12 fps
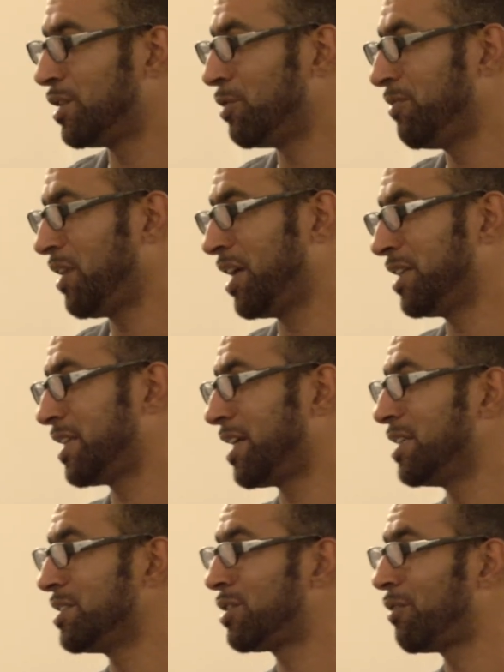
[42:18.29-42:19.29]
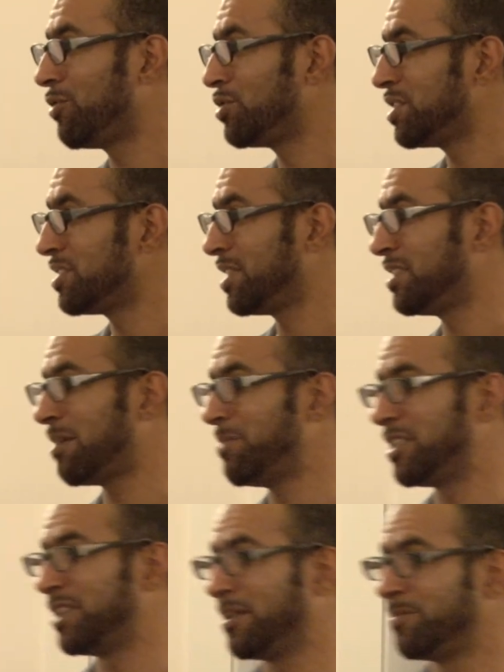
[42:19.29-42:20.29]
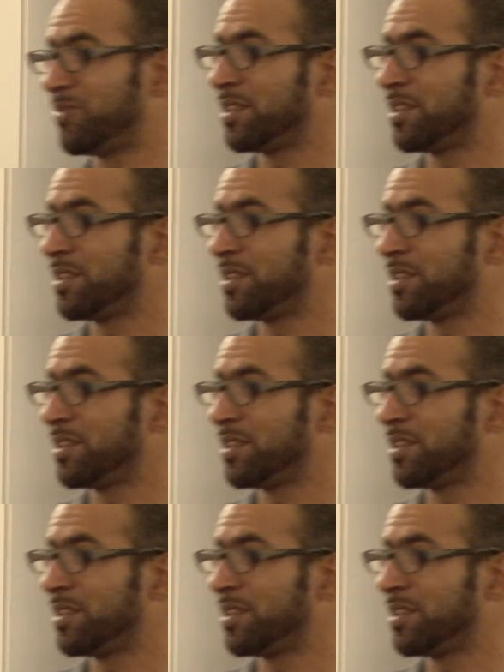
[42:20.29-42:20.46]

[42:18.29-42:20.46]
of hate against refugees in the media.